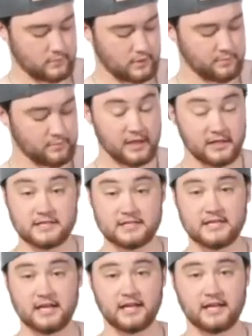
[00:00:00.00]
and make
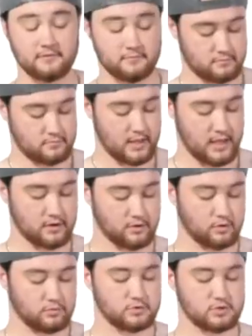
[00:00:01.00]
this second
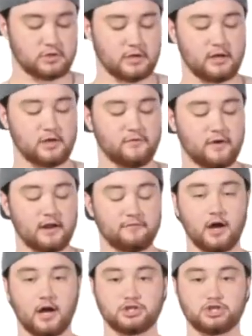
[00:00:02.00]
handle. So now you've
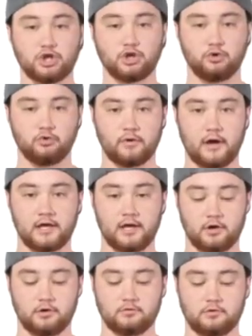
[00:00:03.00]
kind of got two right
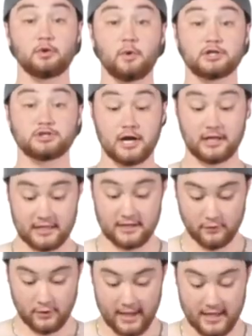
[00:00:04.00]
here. You're gonna wanna try to
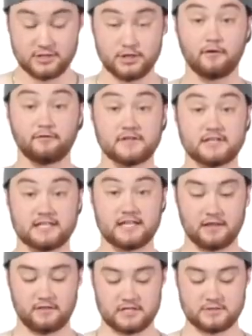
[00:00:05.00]
leave your hands off this,
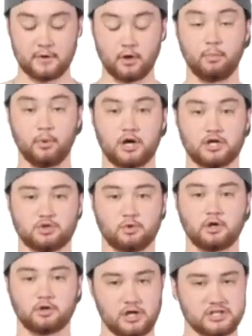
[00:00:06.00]
this middle part
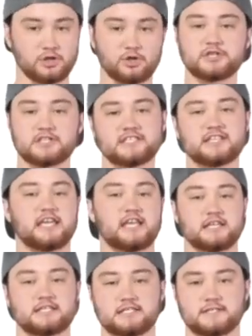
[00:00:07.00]
so it doesn't lose its
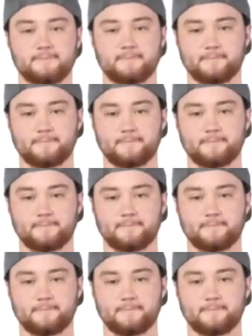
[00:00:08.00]
stickiness.